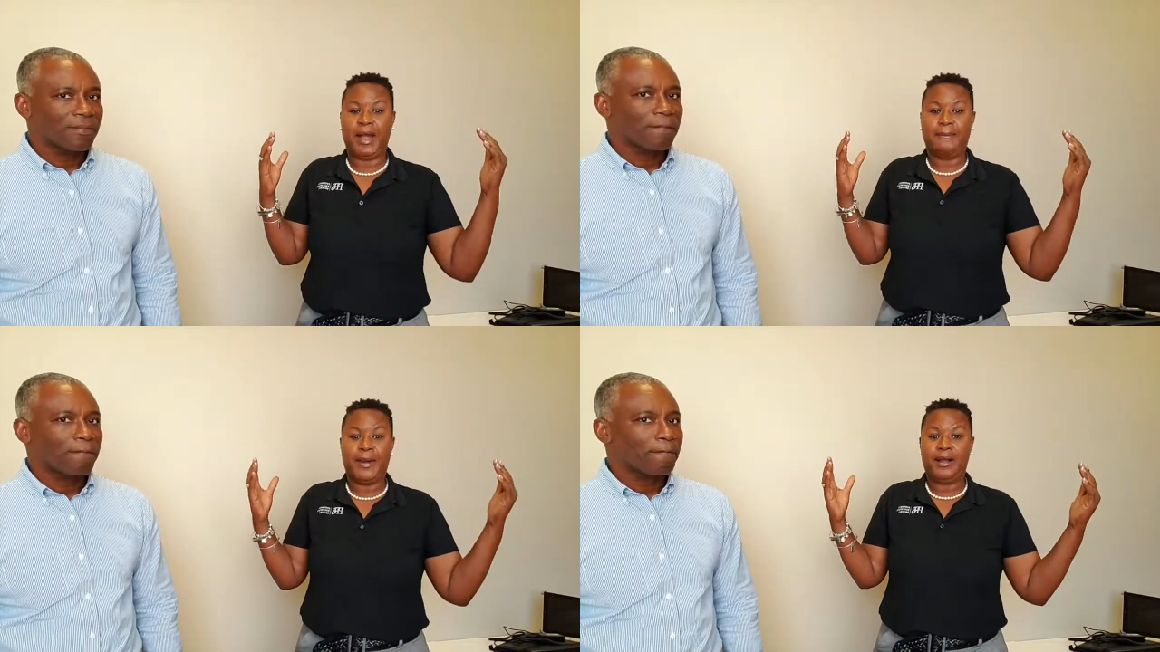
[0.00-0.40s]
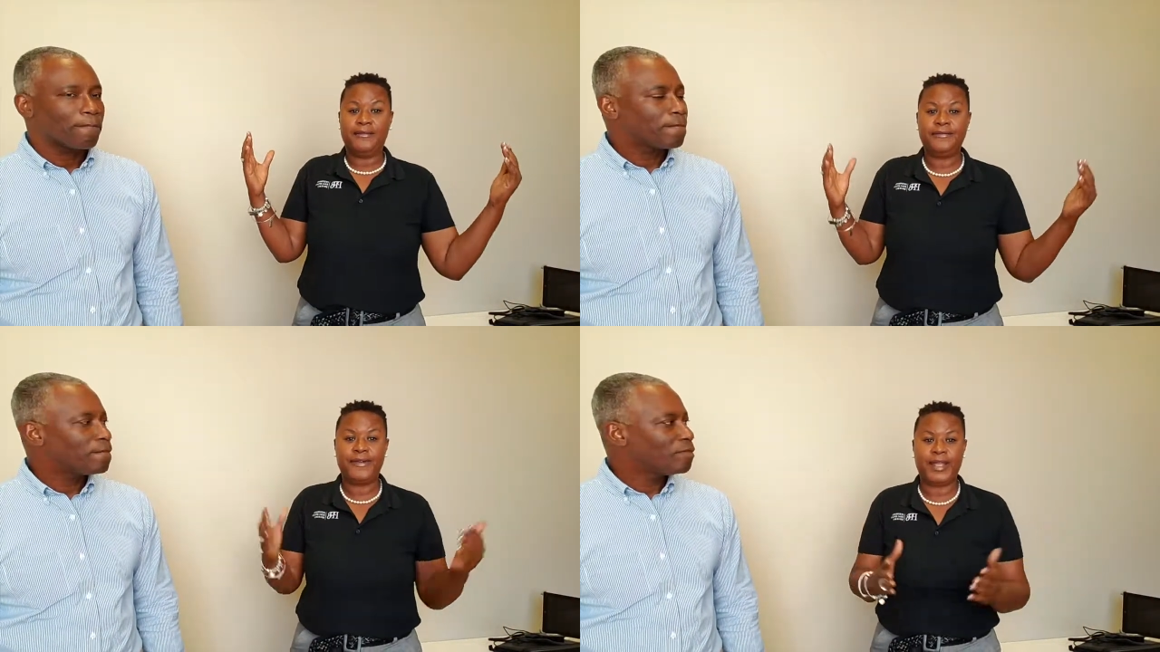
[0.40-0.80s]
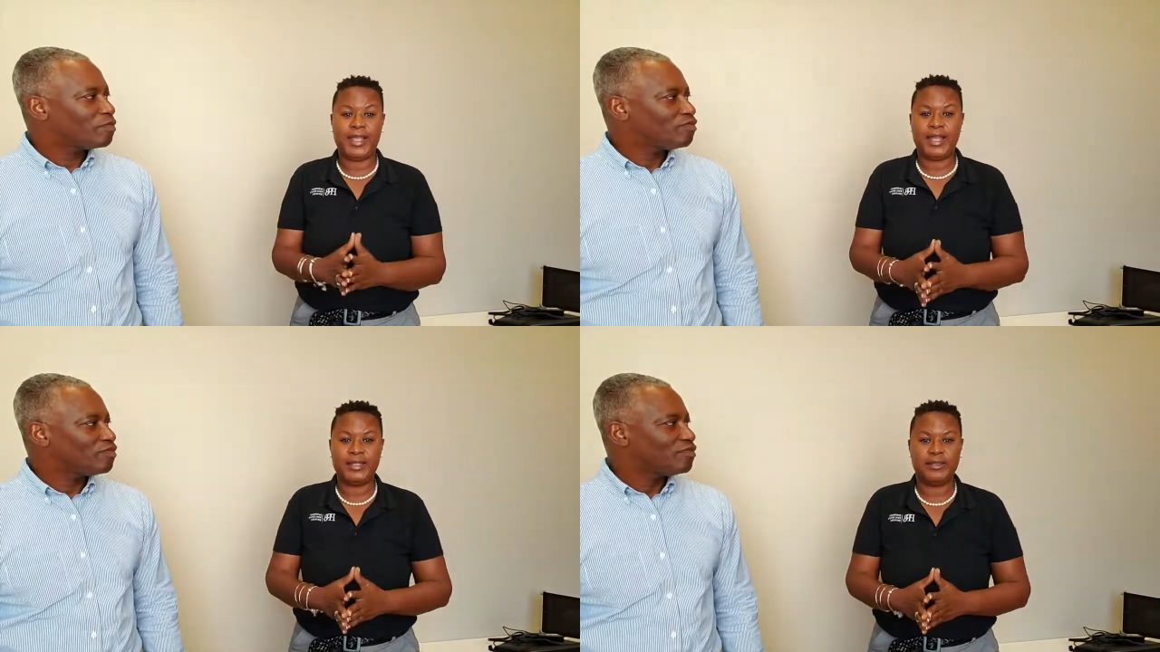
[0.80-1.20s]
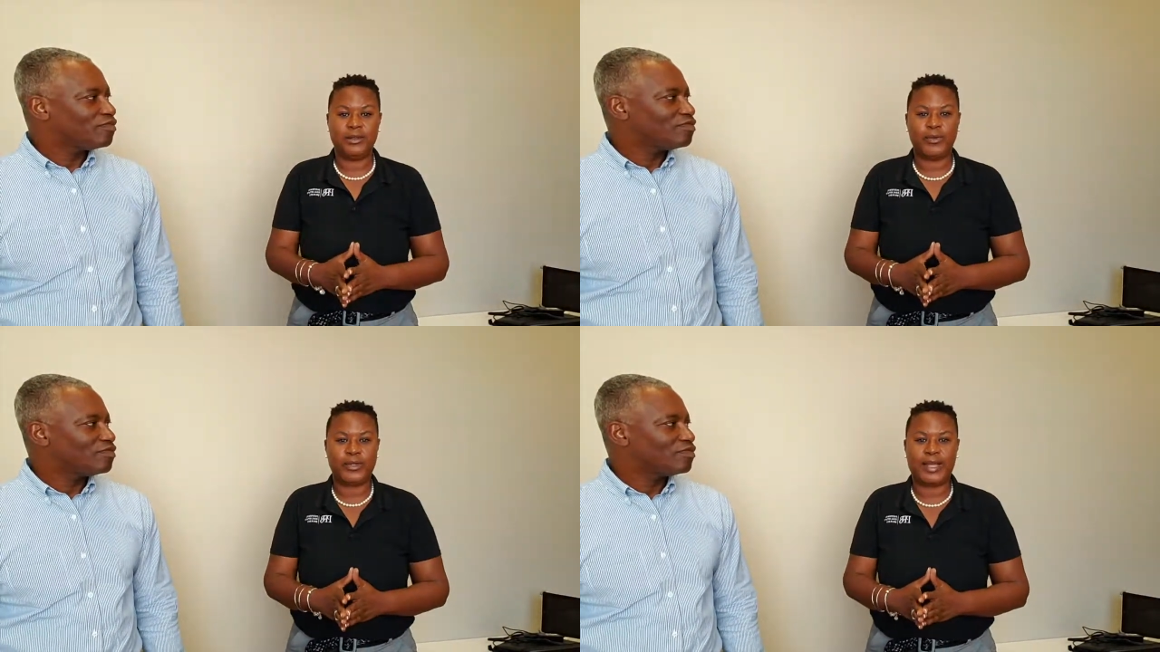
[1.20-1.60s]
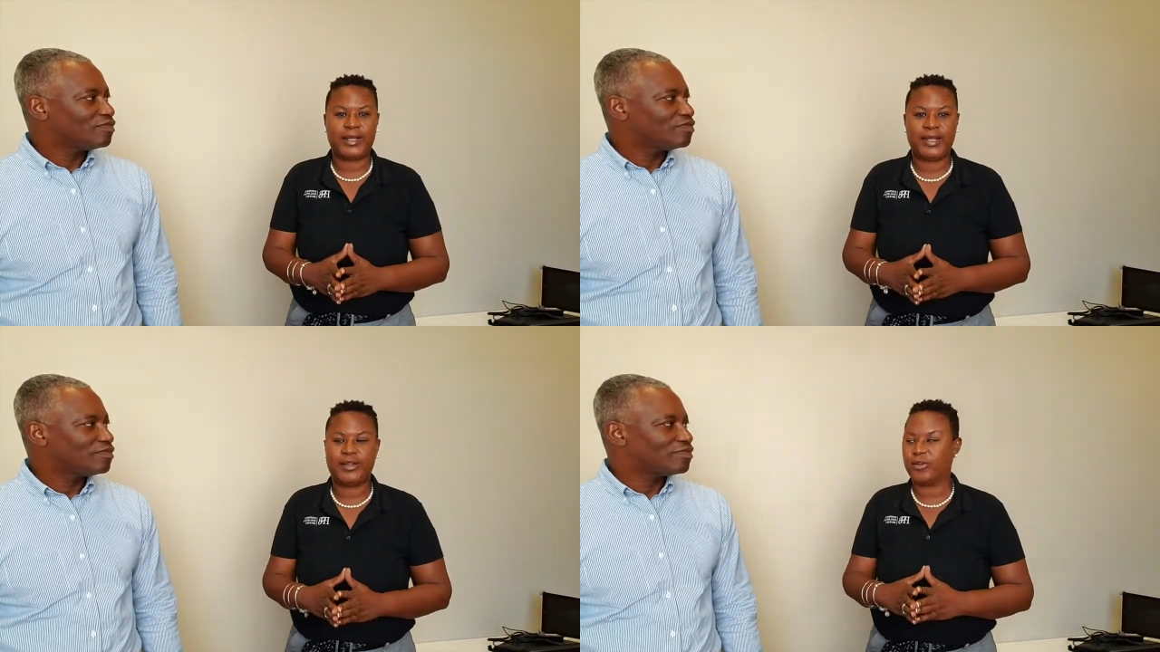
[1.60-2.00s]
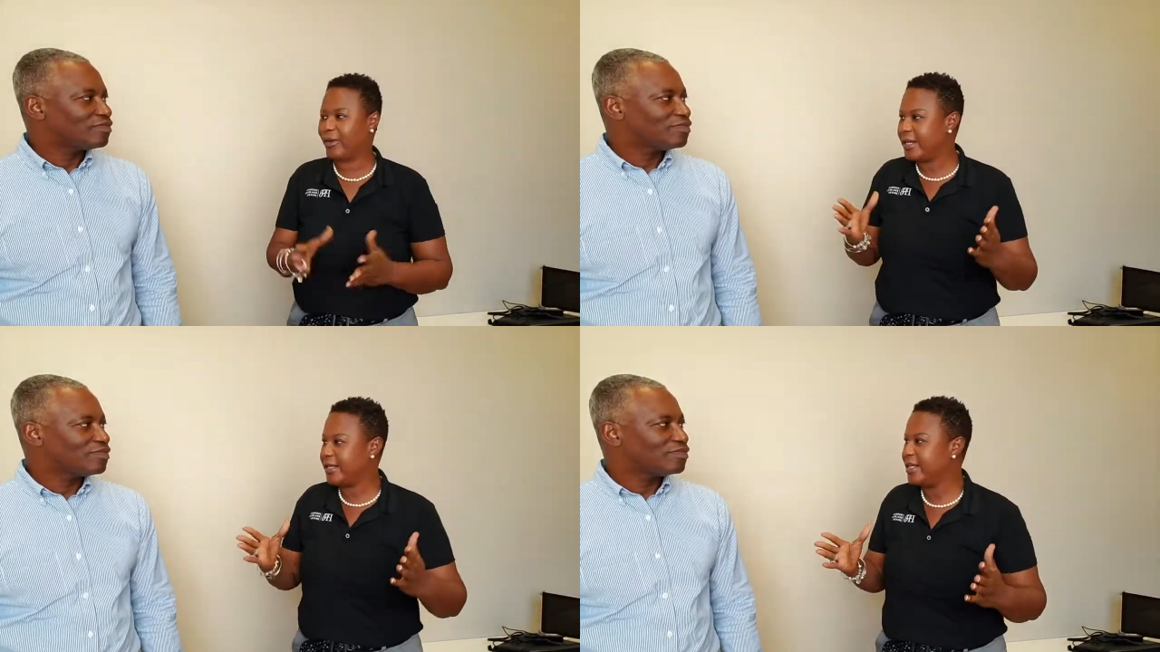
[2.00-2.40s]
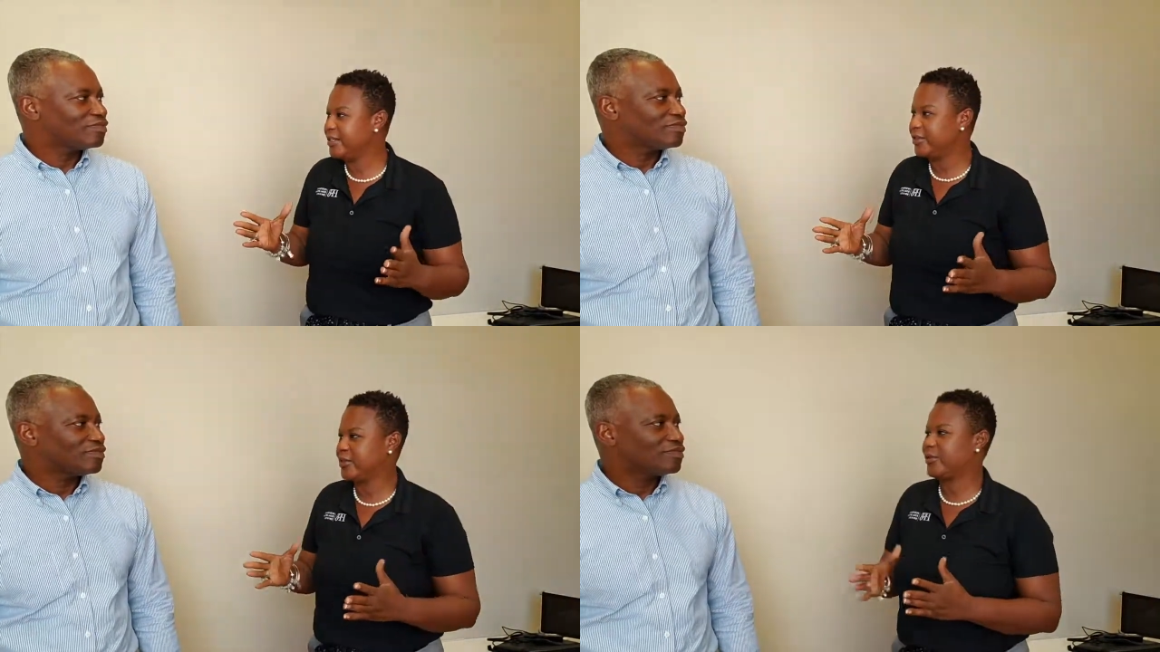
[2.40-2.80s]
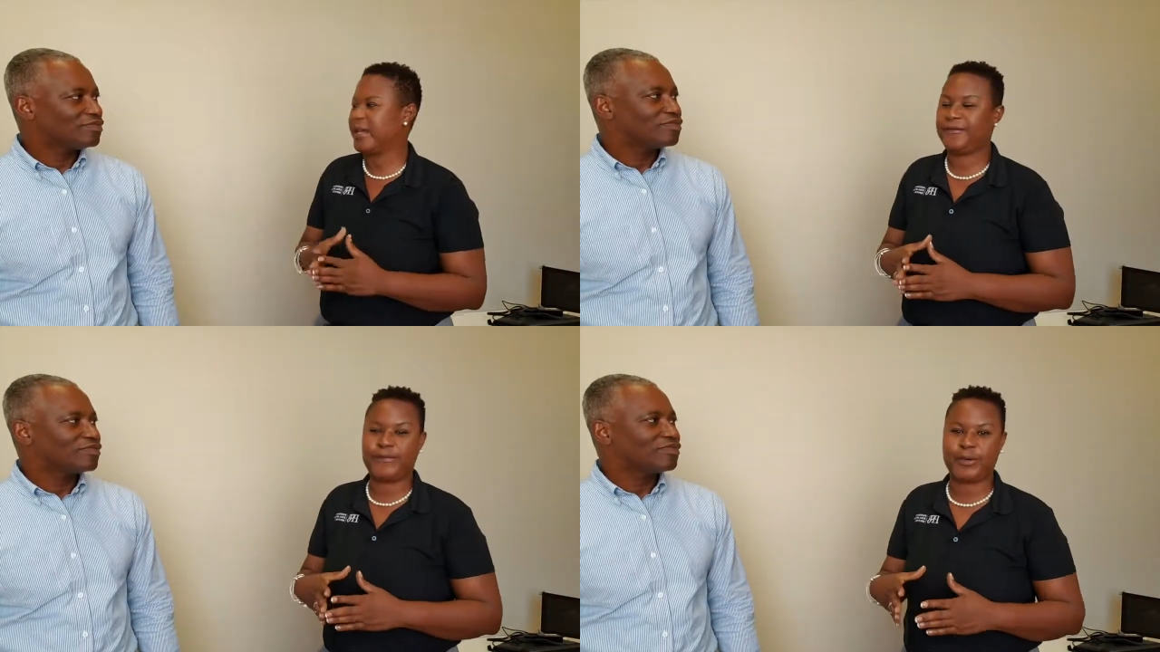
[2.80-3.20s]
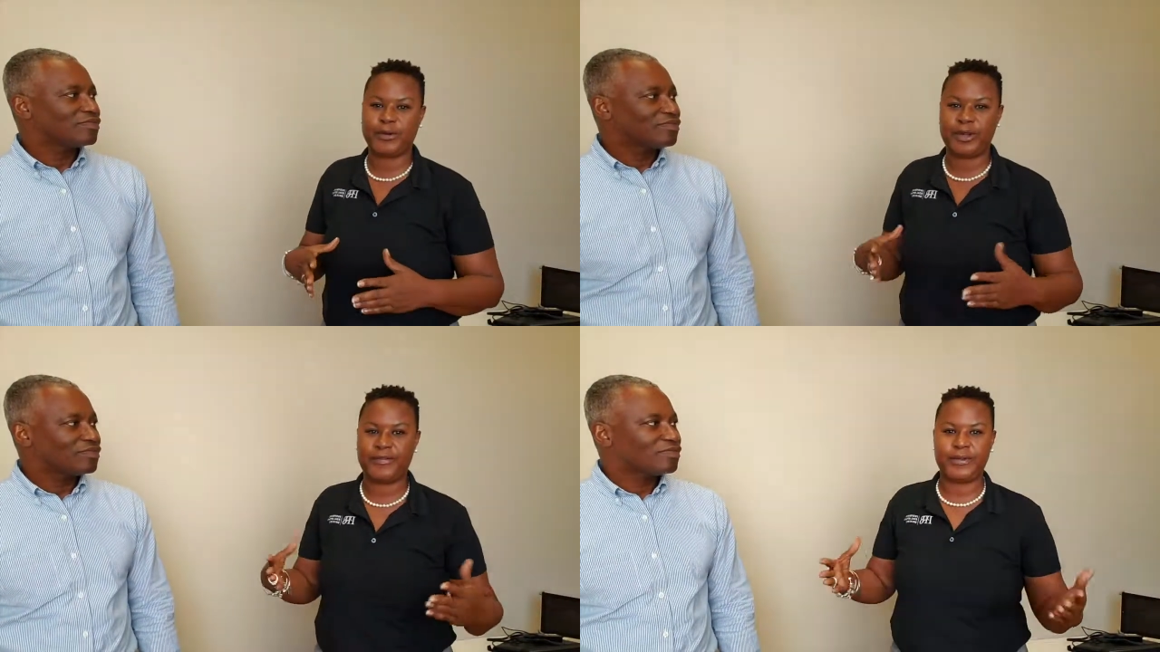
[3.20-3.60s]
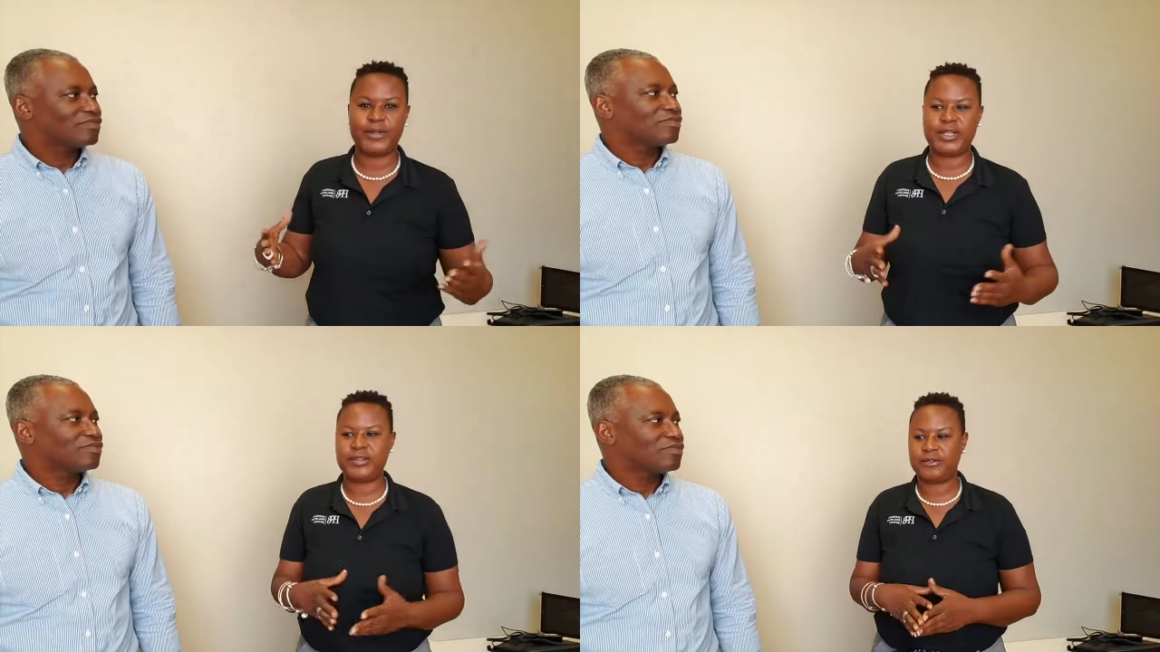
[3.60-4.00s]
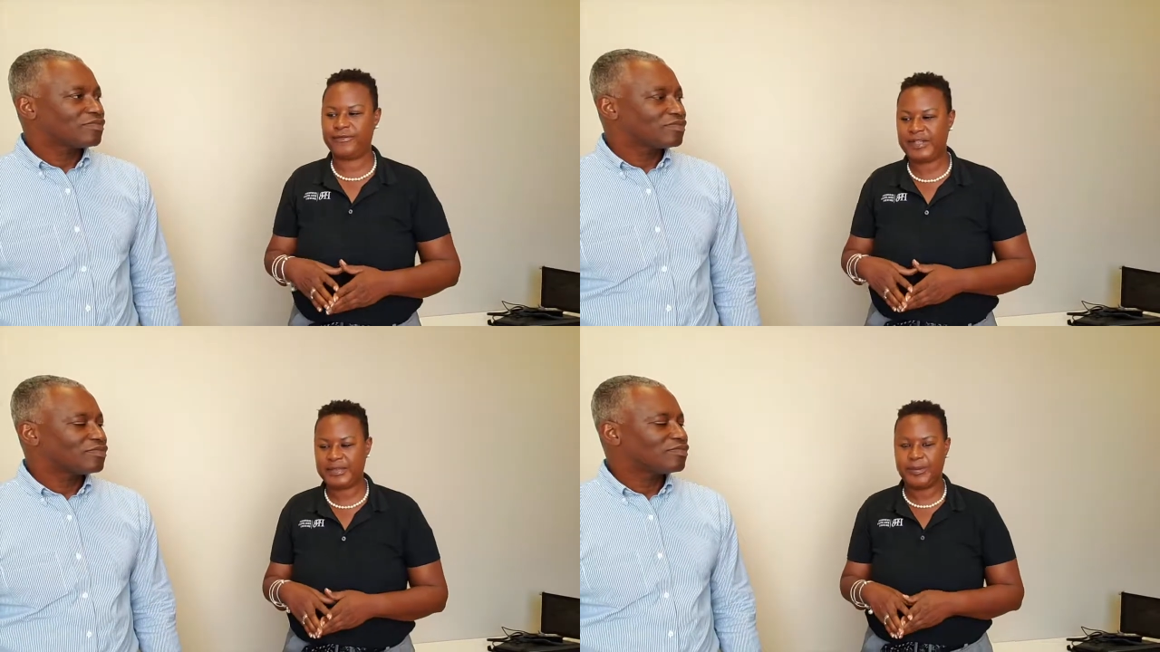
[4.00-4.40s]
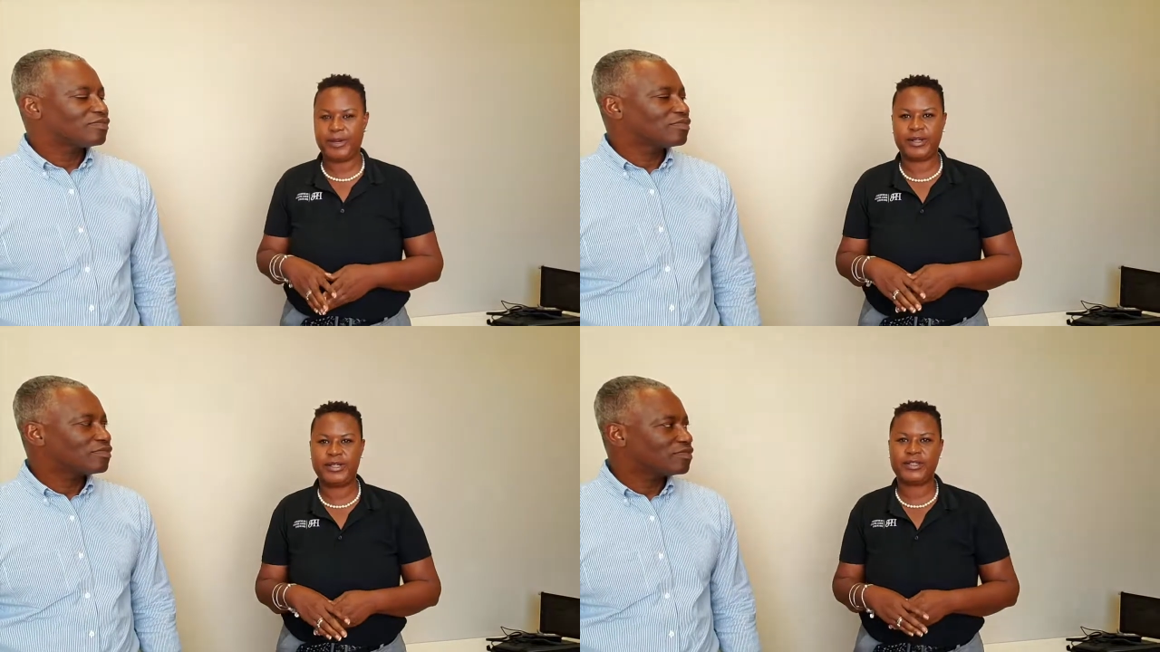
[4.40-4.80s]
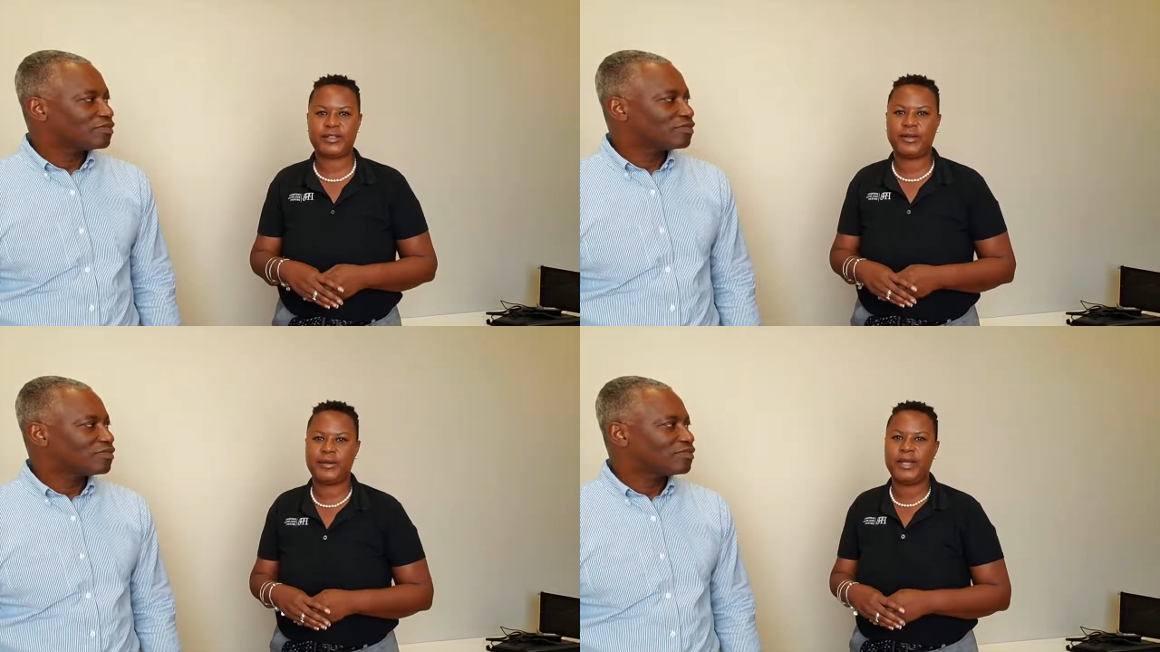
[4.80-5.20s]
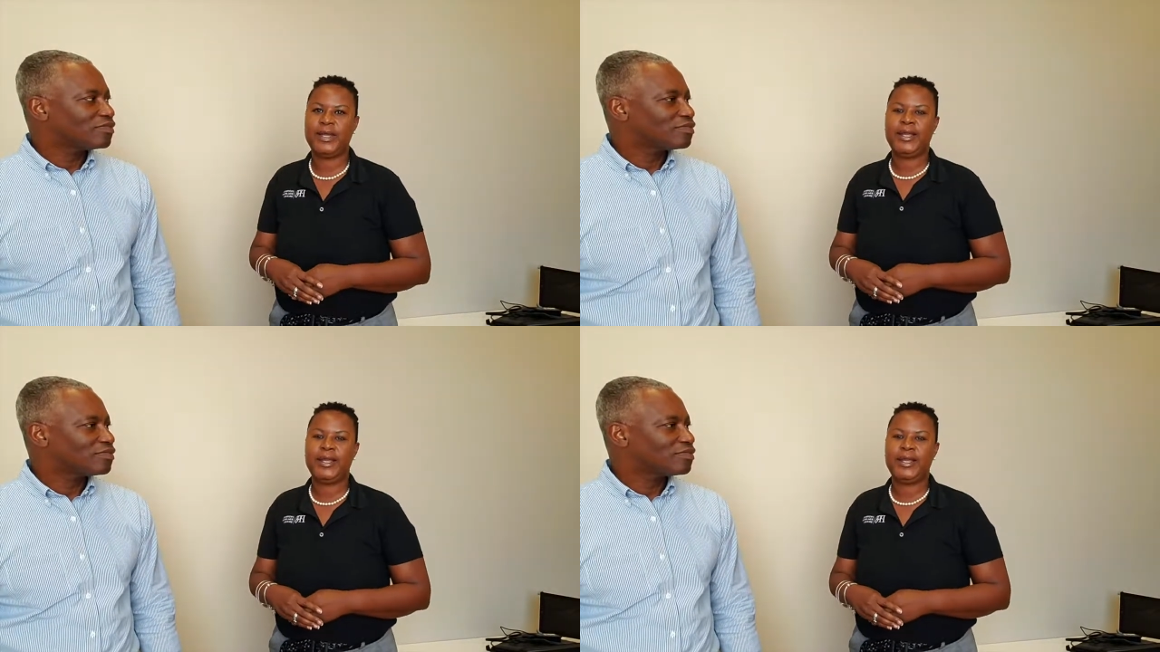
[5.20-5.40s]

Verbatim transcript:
Speaker 1: above, and you will get a great interest rate for a 30-year fixed mortgage. So